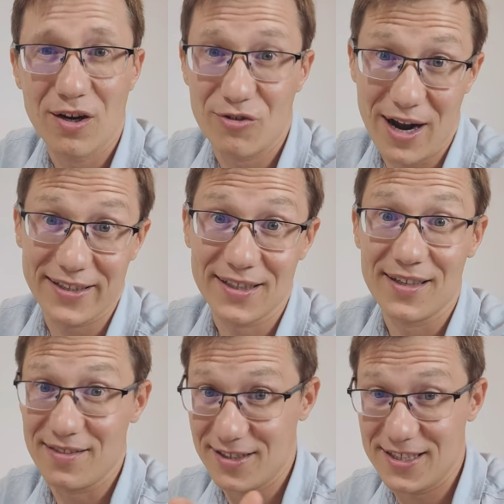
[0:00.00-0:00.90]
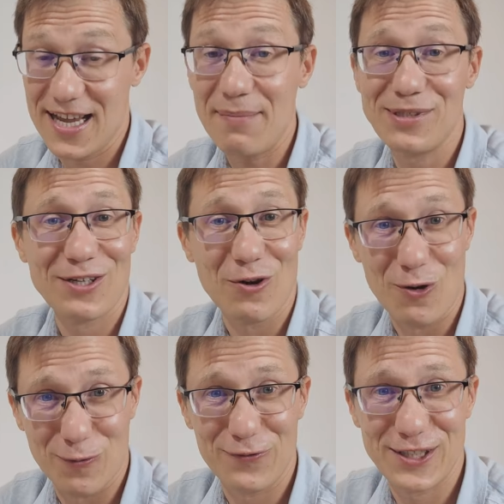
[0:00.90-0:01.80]
Right, the depths
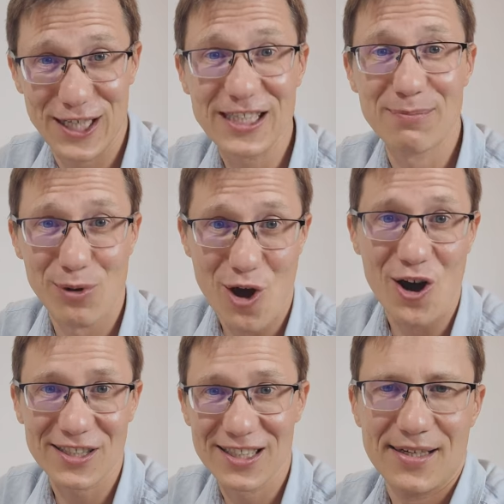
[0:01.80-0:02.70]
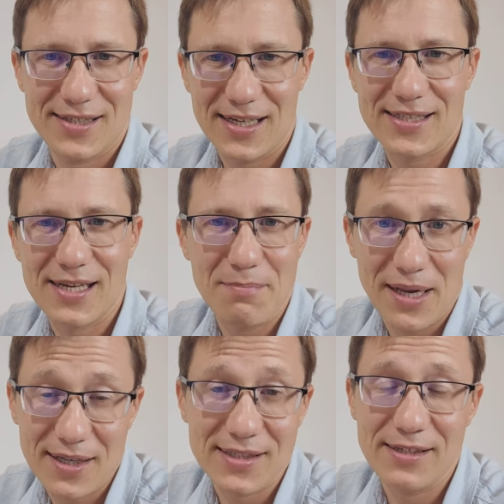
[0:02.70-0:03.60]
of 6 blocks. 60
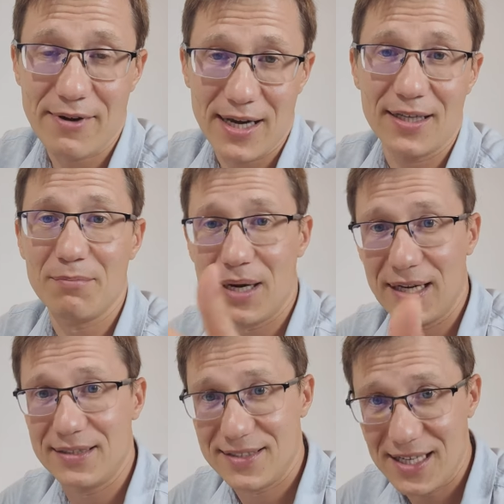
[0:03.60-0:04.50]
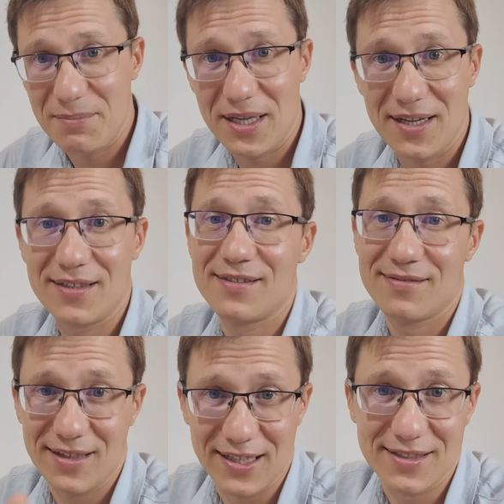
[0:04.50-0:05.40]
minutes divided by 10
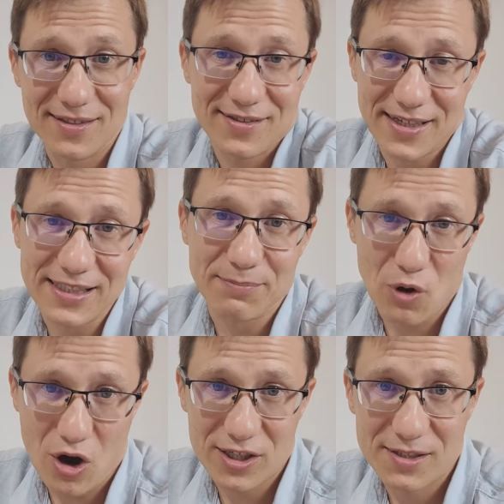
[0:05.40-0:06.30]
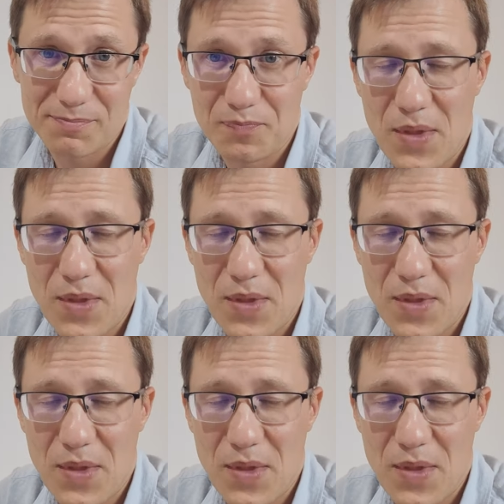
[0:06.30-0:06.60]
minutes, it's 6 blocks.